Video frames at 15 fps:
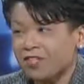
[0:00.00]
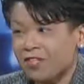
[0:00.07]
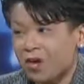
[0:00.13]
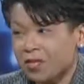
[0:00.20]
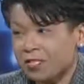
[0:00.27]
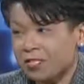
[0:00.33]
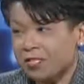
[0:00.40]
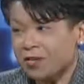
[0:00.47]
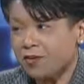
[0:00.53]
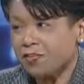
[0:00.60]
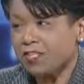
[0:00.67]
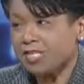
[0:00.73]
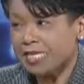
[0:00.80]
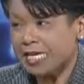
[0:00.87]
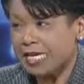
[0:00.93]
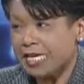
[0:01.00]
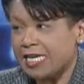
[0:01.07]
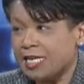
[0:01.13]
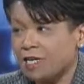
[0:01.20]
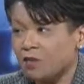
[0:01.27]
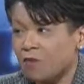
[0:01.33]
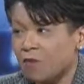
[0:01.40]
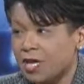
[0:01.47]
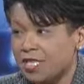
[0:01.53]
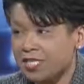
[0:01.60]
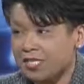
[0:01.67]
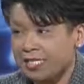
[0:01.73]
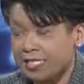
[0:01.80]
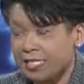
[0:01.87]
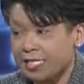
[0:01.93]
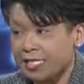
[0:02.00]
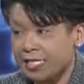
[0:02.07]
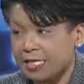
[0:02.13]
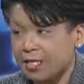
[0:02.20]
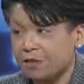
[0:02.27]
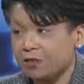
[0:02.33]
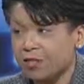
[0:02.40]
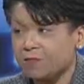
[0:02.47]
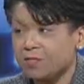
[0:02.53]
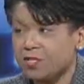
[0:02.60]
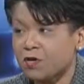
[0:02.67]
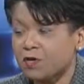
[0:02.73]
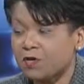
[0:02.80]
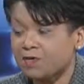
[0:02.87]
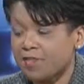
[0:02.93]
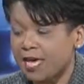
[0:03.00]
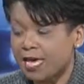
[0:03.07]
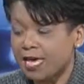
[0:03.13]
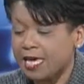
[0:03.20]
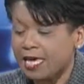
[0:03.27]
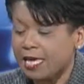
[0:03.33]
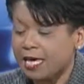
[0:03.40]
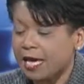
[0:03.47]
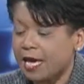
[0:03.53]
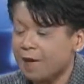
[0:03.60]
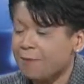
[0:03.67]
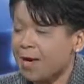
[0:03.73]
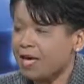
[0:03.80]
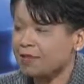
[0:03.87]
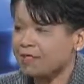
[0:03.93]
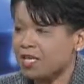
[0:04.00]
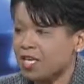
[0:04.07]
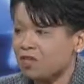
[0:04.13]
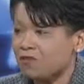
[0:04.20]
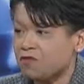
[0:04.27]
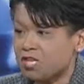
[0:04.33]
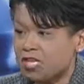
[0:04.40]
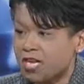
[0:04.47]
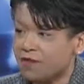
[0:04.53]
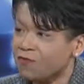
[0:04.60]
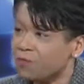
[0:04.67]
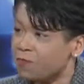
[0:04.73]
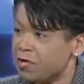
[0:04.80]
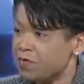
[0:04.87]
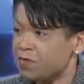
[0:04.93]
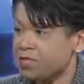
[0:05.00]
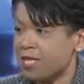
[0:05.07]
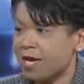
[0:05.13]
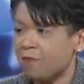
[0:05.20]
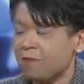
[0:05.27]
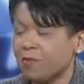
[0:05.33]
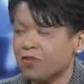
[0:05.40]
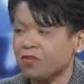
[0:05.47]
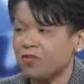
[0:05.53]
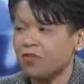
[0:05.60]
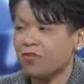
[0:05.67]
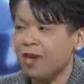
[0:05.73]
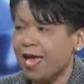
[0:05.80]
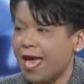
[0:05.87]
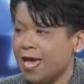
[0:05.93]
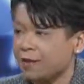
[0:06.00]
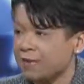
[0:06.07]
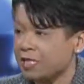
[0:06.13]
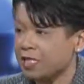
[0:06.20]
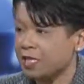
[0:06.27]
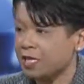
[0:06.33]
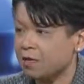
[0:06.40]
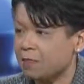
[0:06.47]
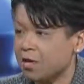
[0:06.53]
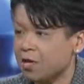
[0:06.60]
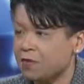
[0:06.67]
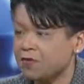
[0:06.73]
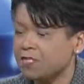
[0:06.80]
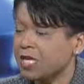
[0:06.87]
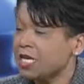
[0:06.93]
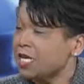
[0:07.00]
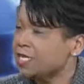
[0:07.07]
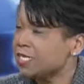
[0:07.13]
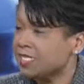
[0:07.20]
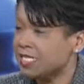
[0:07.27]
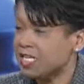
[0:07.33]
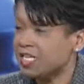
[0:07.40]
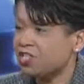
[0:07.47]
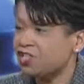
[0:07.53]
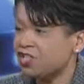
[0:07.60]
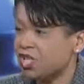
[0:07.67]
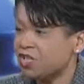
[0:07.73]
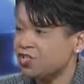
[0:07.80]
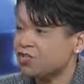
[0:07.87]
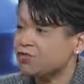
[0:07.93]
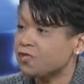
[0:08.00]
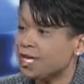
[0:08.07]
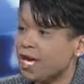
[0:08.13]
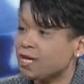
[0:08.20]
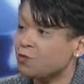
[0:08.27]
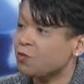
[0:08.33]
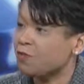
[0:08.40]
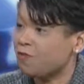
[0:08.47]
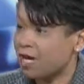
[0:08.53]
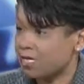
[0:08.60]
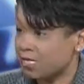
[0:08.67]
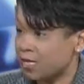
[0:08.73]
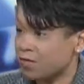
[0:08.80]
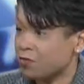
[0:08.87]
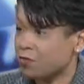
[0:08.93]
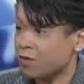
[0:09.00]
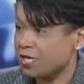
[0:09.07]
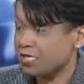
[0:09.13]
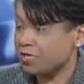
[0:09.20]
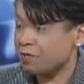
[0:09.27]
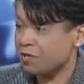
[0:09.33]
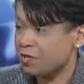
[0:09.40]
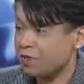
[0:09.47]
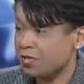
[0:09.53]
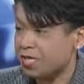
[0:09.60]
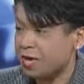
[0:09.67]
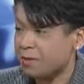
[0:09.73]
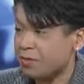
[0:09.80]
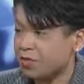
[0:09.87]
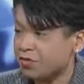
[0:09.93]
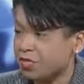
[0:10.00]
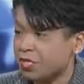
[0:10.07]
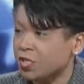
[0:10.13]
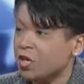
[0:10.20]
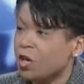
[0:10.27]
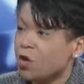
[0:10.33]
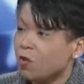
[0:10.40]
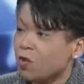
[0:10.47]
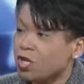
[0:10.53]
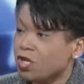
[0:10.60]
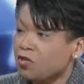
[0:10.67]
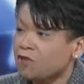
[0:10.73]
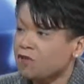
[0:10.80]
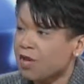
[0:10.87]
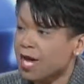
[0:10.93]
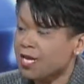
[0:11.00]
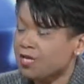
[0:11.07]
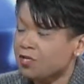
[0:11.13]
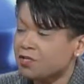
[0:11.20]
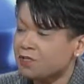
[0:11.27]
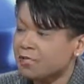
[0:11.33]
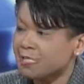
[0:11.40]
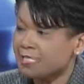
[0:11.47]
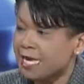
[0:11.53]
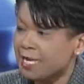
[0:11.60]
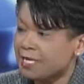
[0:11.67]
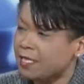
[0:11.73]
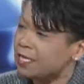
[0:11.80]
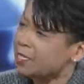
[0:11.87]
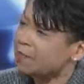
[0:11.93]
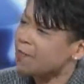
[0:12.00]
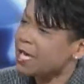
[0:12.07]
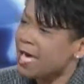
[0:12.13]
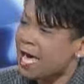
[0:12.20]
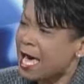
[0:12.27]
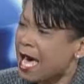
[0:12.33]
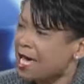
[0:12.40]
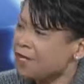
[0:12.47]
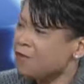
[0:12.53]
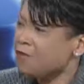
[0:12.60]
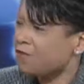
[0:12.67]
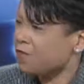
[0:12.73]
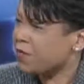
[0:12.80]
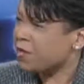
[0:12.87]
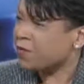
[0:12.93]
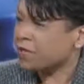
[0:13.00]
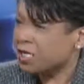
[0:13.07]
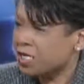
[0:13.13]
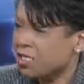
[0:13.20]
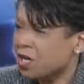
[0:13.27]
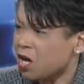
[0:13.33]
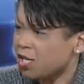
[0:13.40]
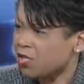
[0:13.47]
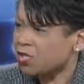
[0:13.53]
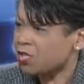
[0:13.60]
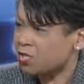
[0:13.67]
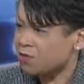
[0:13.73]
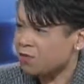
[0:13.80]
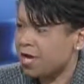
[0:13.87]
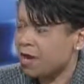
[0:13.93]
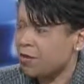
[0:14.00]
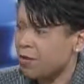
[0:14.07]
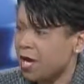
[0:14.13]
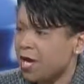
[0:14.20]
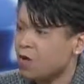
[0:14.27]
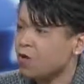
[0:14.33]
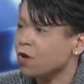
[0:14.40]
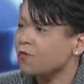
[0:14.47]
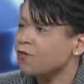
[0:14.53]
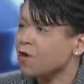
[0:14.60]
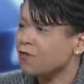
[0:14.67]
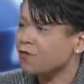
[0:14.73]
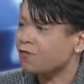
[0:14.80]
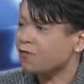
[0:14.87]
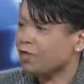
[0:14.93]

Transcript: to talk to their teen in a way that the teen can hear them. So if they come out and say you can never be with that person or they're adamantly opposed, the teen shuts you down and will find other ways to be with that person. What you've got to do is say to them, how do you feel when he talks to to you that way? Or if you have a